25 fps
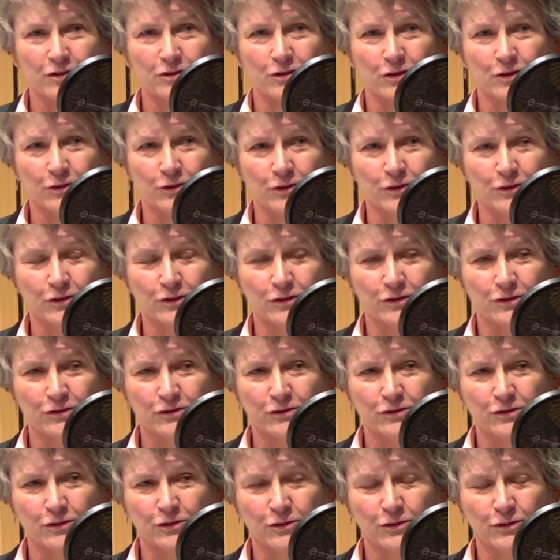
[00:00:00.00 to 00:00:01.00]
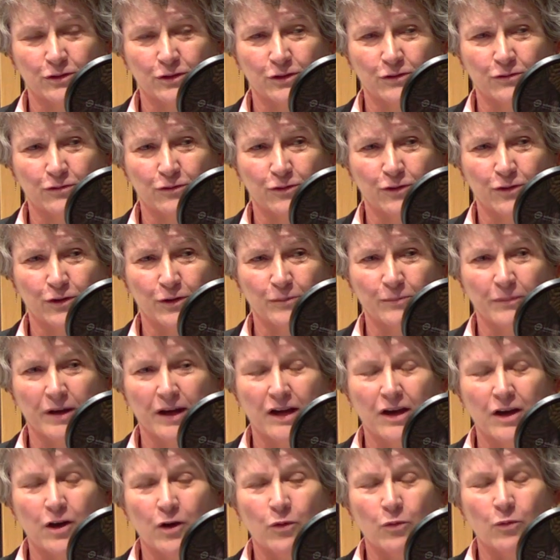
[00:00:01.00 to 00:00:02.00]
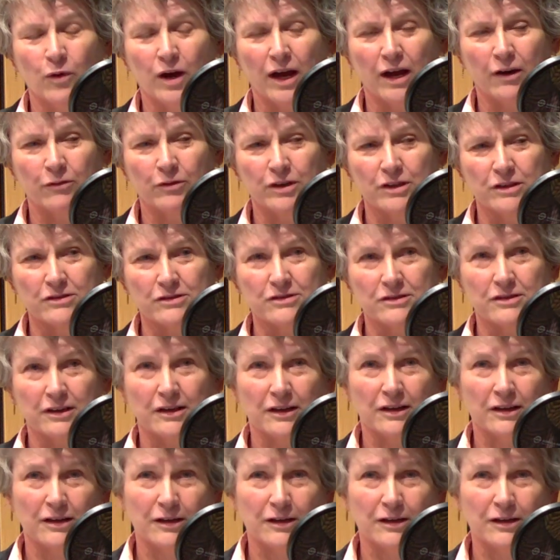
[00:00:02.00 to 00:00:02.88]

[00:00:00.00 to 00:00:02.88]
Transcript: school uniform, whereas